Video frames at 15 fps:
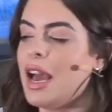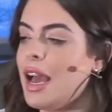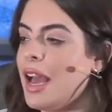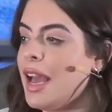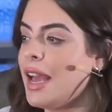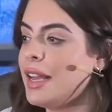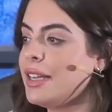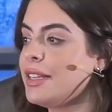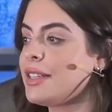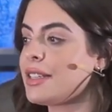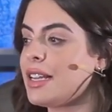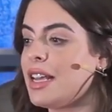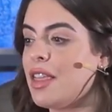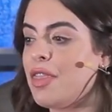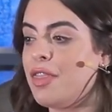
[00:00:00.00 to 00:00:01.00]
and
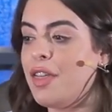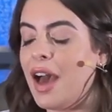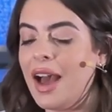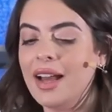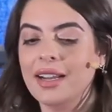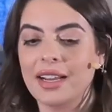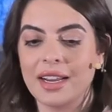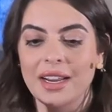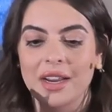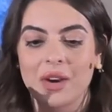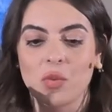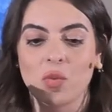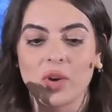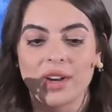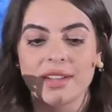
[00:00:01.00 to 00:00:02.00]
that
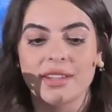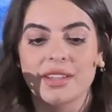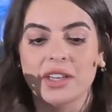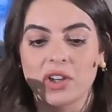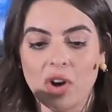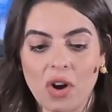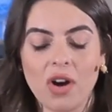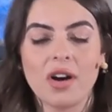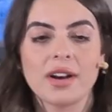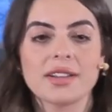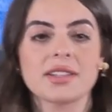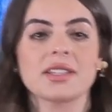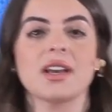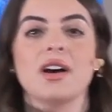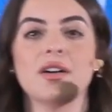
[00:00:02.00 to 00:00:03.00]
was the
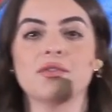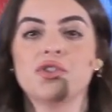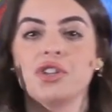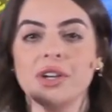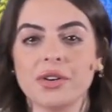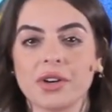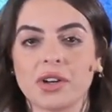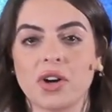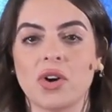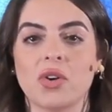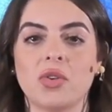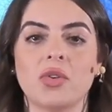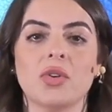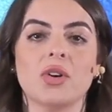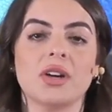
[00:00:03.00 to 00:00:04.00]
cause of
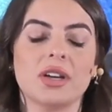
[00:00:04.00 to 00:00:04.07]
Jericho.